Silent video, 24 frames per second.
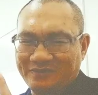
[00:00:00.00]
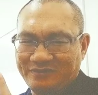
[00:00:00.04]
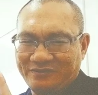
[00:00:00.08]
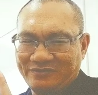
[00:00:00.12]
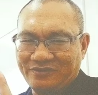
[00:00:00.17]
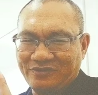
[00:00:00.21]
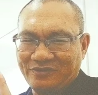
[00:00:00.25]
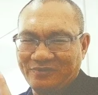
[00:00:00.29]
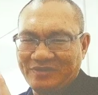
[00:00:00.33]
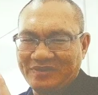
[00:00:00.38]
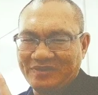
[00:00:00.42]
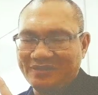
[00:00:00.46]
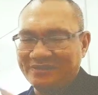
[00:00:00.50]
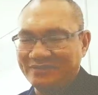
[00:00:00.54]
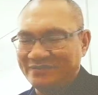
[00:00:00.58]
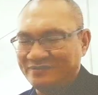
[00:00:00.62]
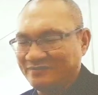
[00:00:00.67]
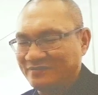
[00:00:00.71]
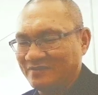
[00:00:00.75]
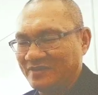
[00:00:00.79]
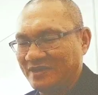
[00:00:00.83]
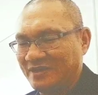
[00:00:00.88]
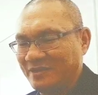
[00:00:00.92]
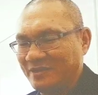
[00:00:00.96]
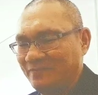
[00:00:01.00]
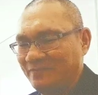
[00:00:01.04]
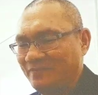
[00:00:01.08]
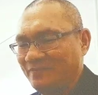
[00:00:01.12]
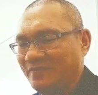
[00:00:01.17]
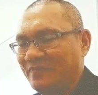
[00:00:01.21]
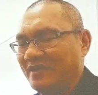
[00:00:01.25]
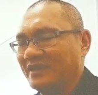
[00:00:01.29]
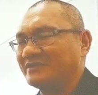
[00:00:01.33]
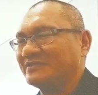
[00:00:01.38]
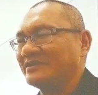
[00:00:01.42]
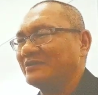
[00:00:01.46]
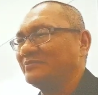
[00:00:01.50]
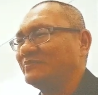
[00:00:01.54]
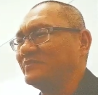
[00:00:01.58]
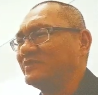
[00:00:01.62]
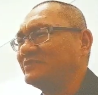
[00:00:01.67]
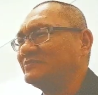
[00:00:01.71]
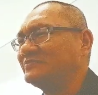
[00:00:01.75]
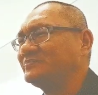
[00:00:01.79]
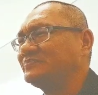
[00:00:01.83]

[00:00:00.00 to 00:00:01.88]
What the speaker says: You know what I mean? Okay, example.